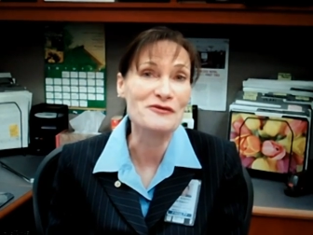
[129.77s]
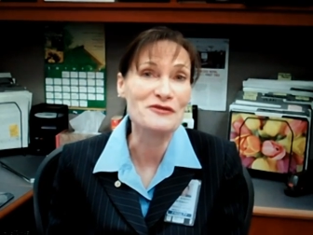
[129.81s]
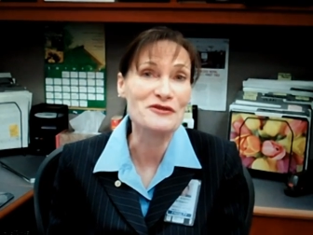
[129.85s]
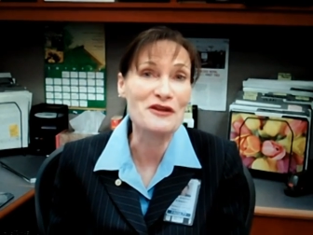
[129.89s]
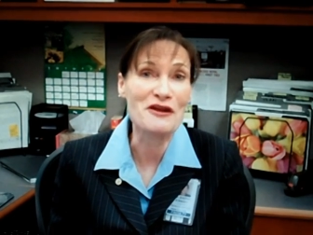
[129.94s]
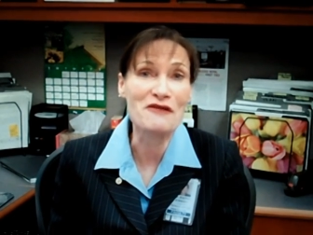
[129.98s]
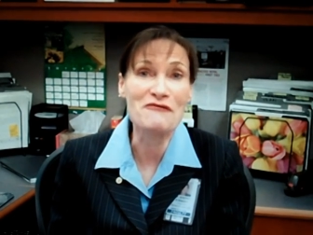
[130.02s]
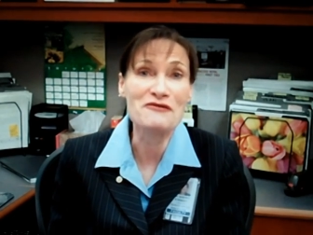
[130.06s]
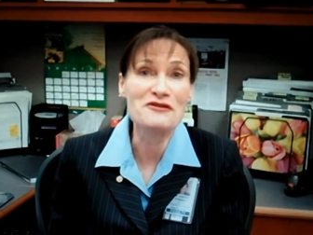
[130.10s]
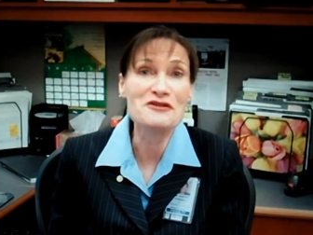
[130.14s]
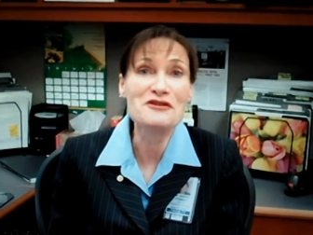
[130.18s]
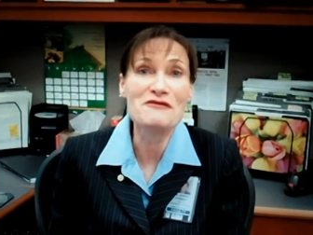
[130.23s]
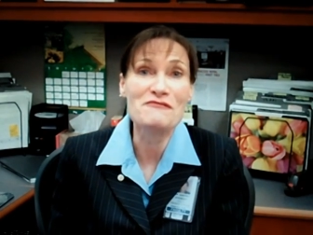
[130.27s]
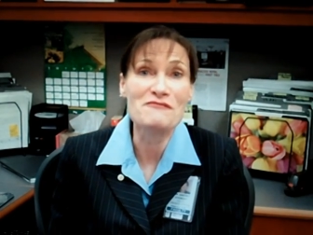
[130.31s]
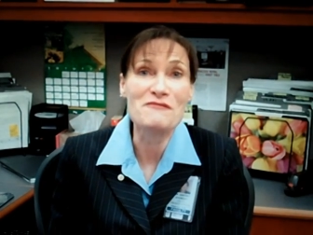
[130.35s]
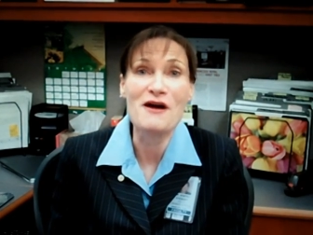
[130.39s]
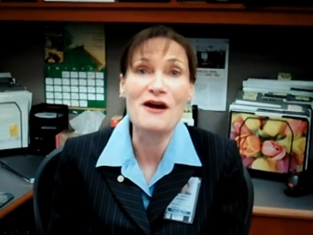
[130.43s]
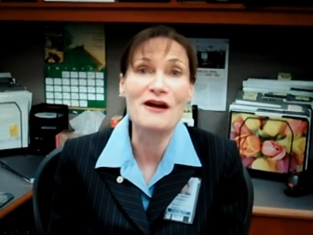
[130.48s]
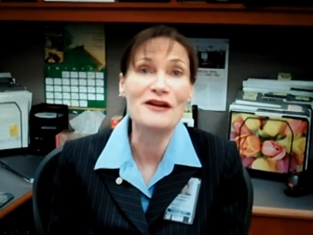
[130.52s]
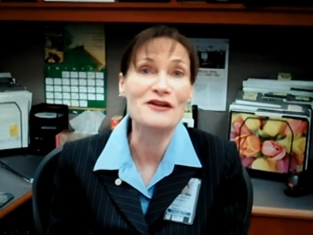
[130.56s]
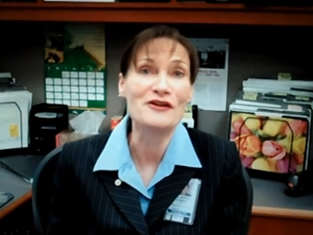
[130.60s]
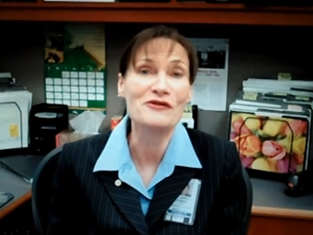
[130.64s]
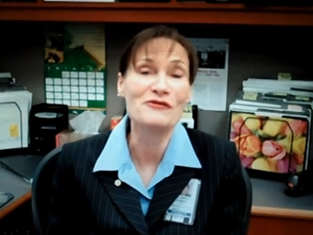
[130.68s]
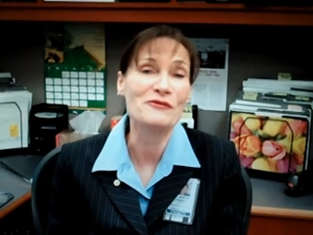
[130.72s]
was a friend of
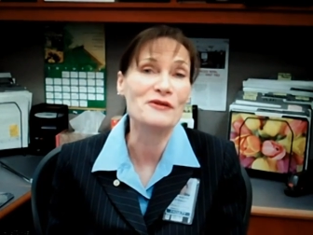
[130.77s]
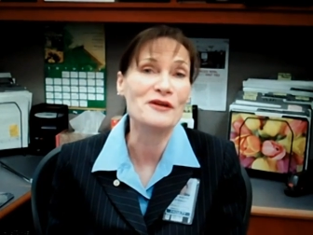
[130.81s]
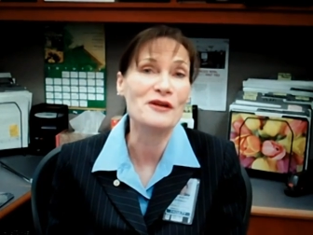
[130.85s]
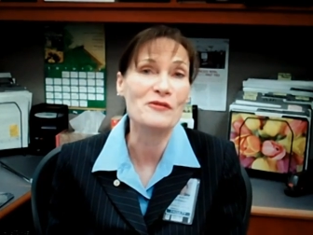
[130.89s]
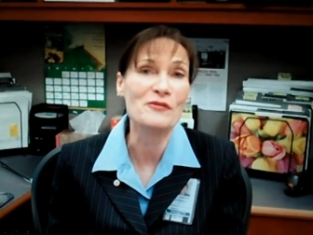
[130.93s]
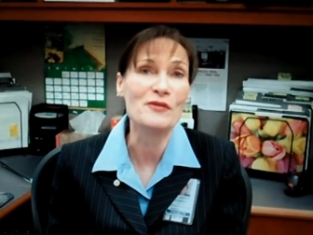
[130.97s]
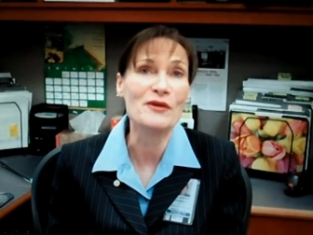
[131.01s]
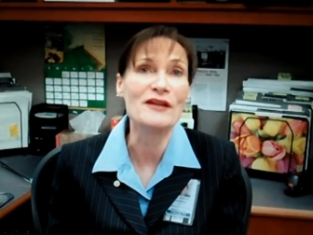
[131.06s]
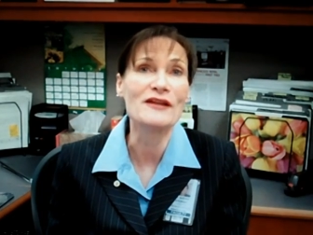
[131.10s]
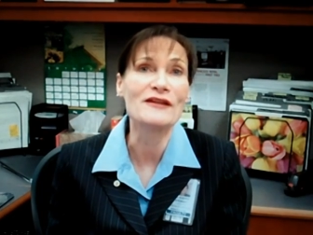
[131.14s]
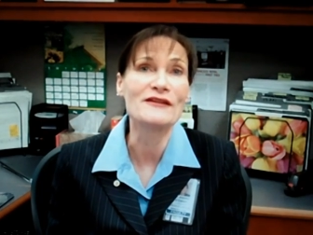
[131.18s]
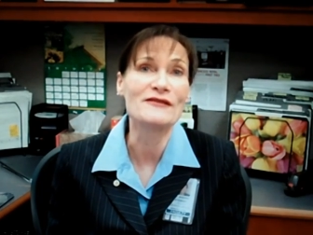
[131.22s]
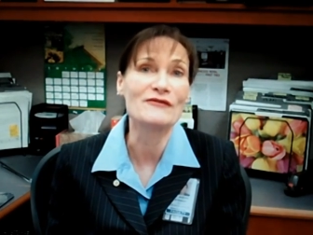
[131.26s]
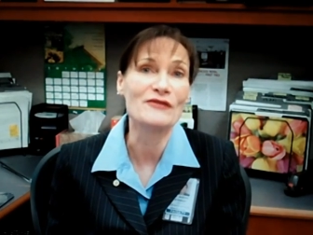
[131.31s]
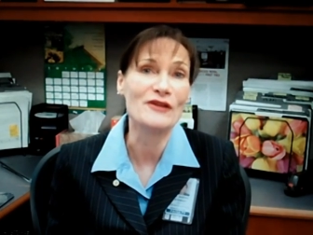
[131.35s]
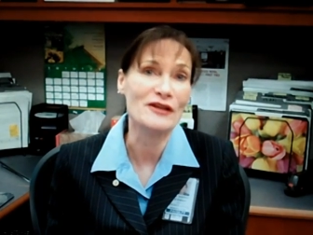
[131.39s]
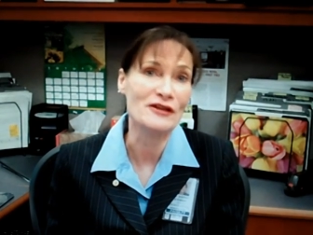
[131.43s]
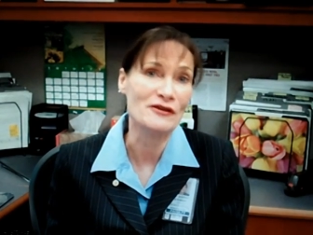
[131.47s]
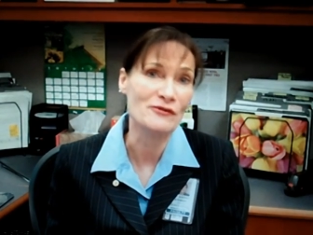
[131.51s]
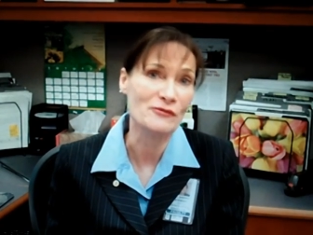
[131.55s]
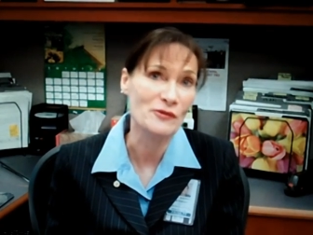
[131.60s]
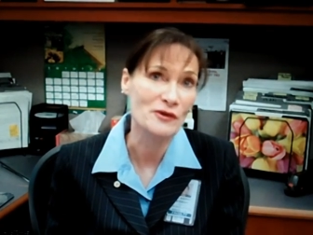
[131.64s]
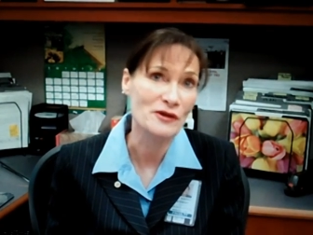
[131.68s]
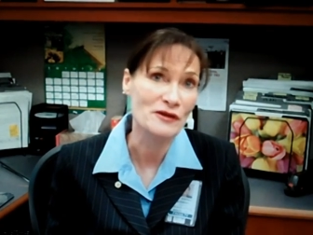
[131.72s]
mine who went up in,
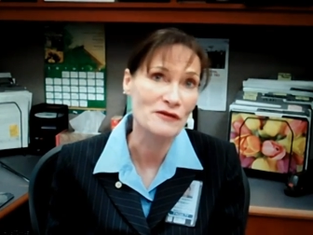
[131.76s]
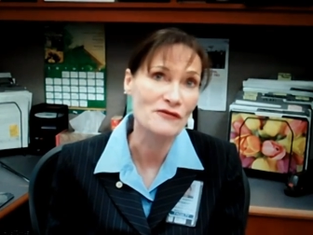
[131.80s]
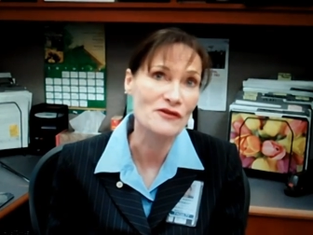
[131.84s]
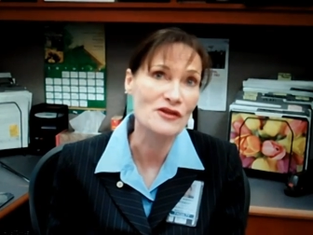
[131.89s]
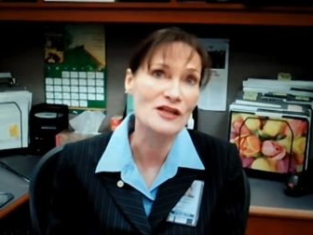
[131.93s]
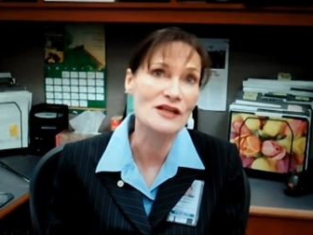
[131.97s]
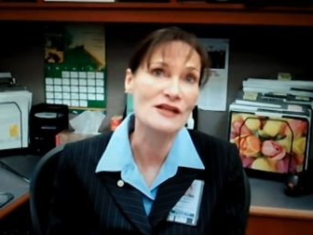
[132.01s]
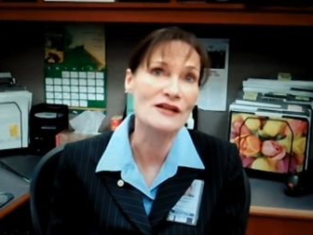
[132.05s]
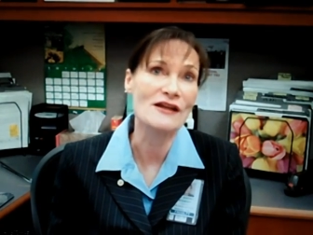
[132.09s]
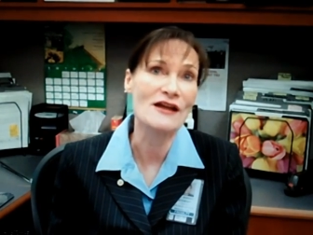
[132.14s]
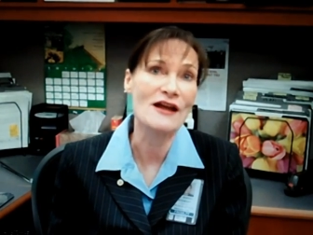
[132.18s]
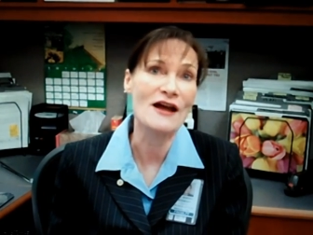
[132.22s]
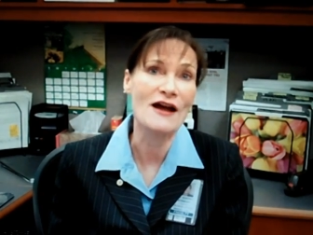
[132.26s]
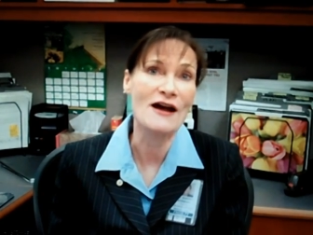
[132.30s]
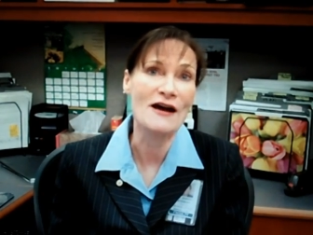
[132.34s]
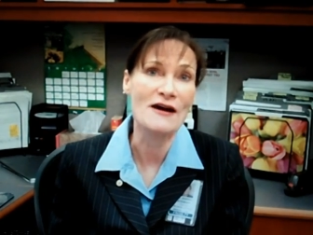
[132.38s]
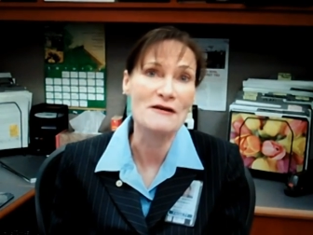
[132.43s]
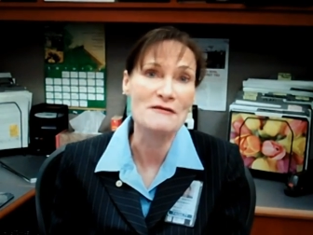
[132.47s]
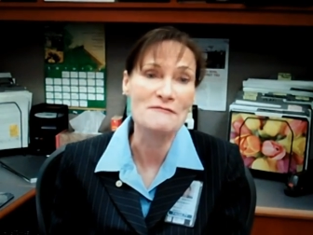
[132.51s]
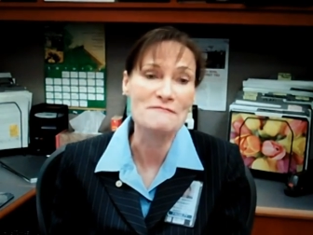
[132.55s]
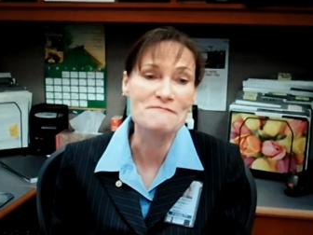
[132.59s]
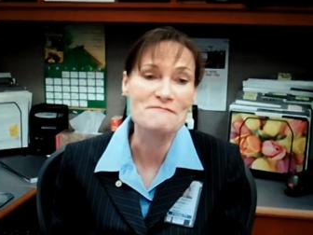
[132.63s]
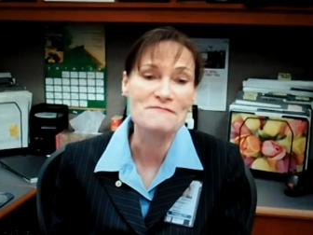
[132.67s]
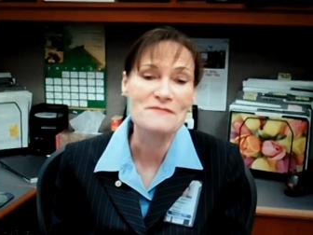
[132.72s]
in one of the
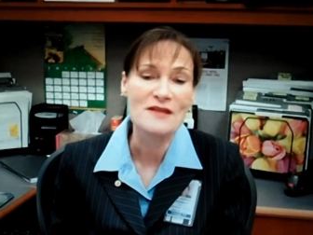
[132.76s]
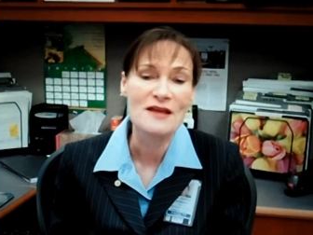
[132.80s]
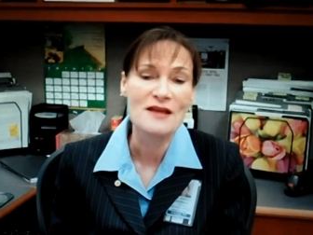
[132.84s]
um,